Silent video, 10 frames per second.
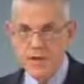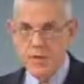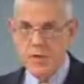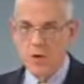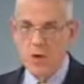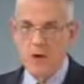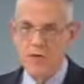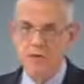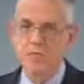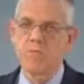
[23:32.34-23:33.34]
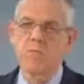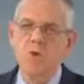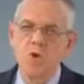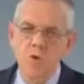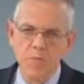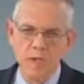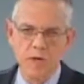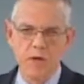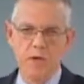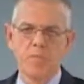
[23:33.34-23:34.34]
we don't have this morbid,
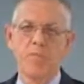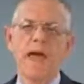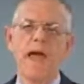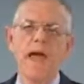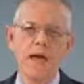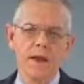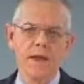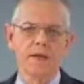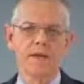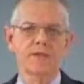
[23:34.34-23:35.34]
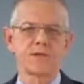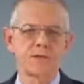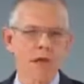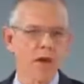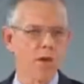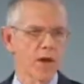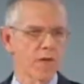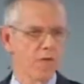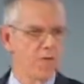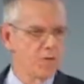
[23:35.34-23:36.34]
panic, hysteric
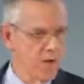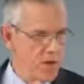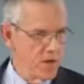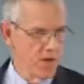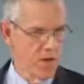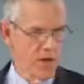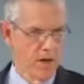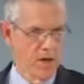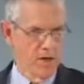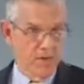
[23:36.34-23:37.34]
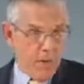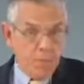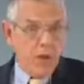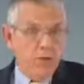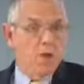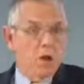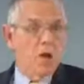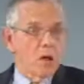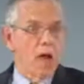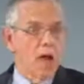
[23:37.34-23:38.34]
fear that something's going to
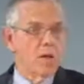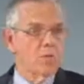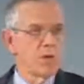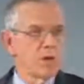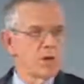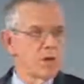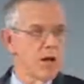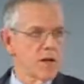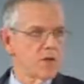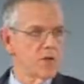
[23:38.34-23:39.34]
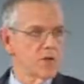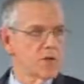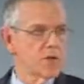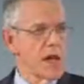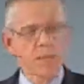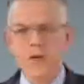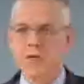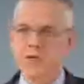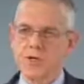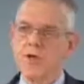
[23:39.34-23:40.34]
collapse because God is such a sloppy
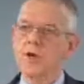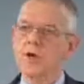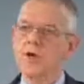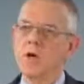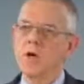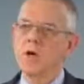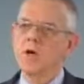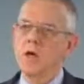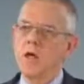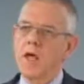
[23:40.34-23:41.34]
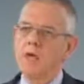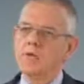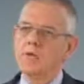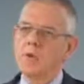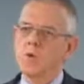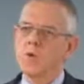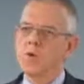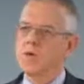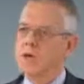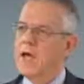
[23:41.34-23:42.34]
engineer that he hasn't
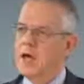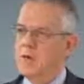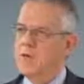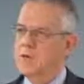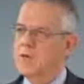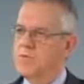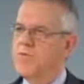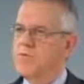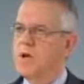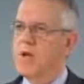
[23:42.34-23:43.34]
worked out restraining